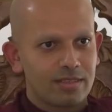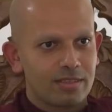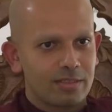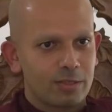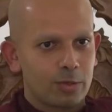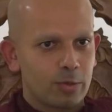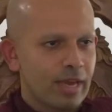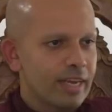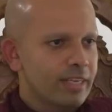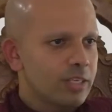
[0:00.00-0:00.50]

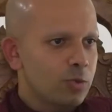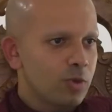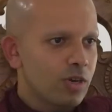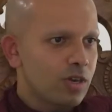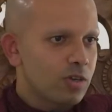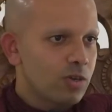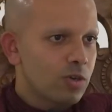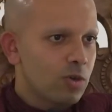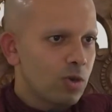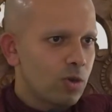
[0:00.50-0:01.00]
To get to our
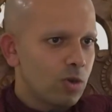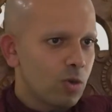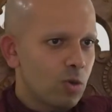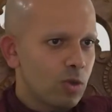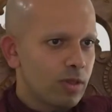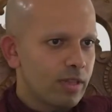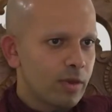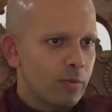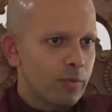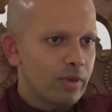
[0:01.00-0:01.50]
goal,
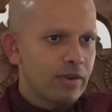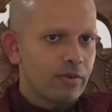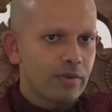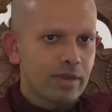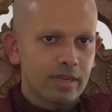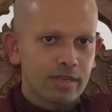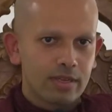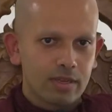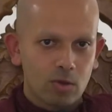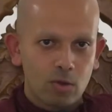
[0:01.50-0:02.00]
all that
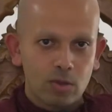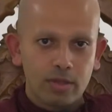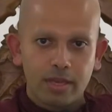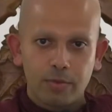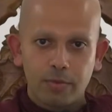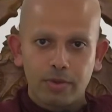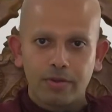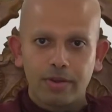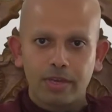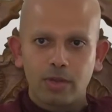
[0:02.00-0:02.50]

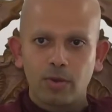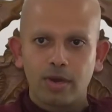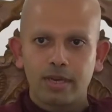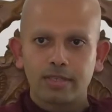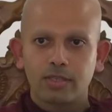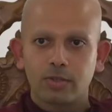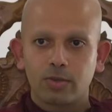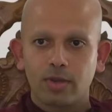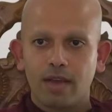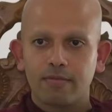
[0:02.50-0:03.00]
we require
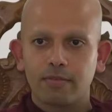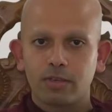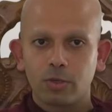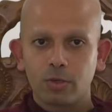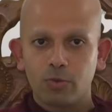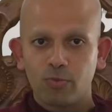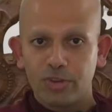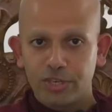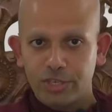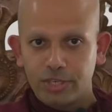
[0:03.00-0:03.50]
is to have a
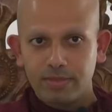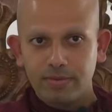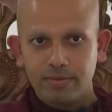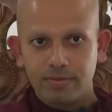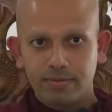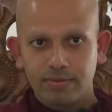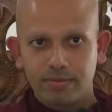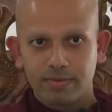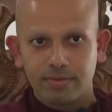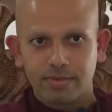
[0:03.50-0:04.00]
good
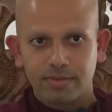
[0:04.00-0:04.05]
vision,